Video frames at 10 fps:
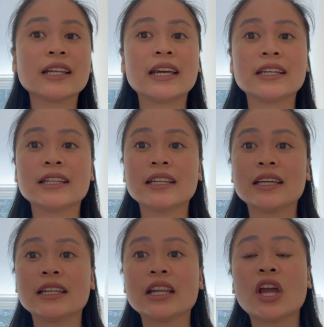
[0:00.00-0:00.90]
And
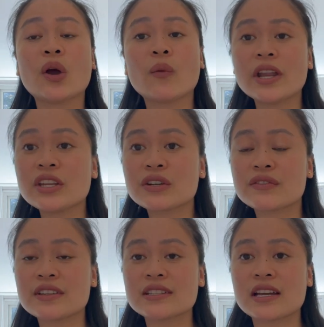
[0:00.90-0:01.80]
then when your
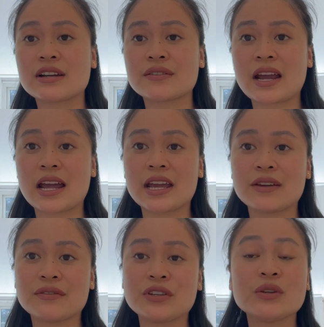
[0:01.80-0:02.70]
visa arrive,
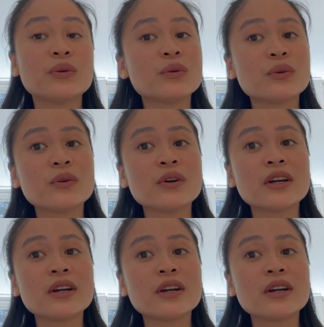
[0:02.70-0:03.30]
you